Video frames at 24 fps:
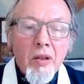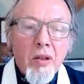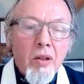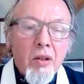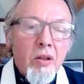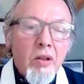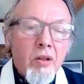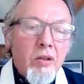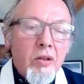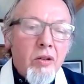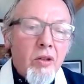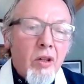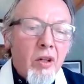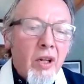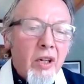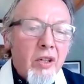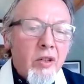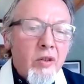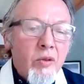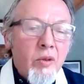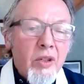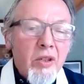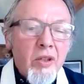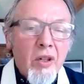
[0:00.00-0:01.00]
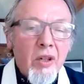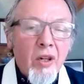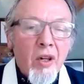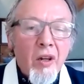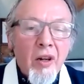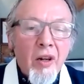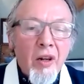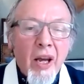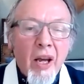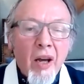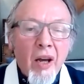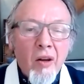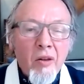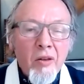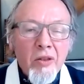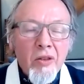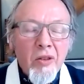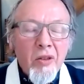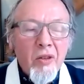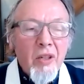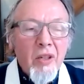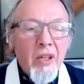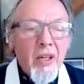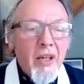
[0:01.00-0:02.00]
So let's return now to
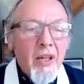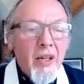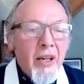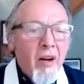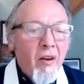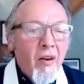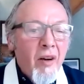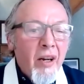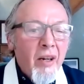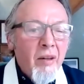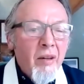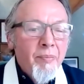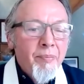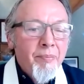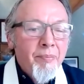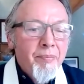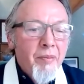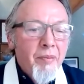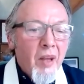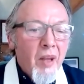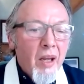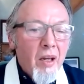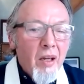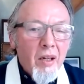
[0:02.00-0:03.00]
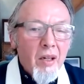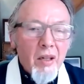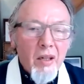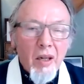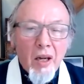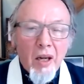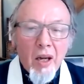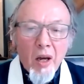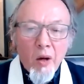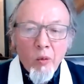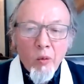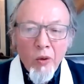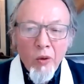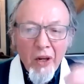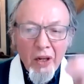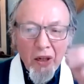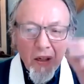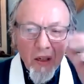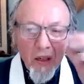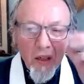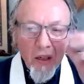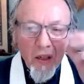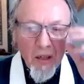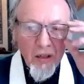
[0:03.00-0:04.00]
the clearing and
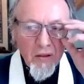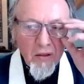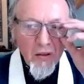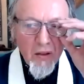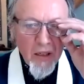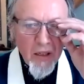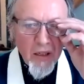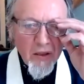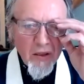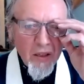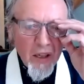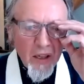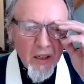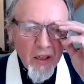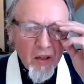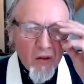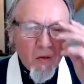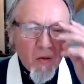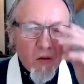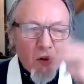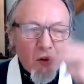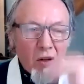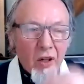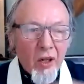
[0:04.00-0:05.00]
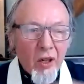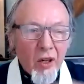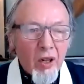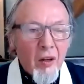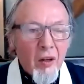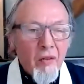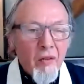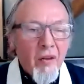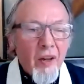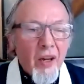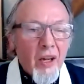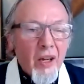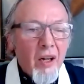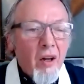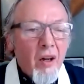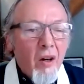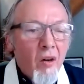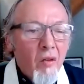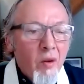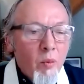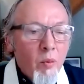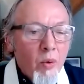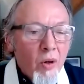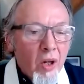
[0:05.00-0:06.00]
witness the seated figure of the
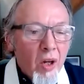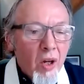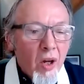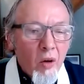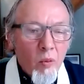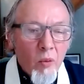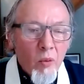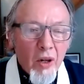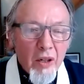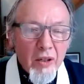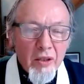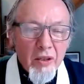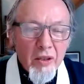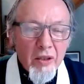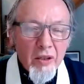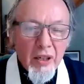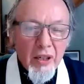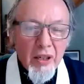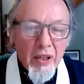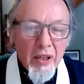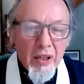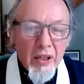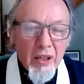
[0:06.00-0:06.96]
Buddha once again.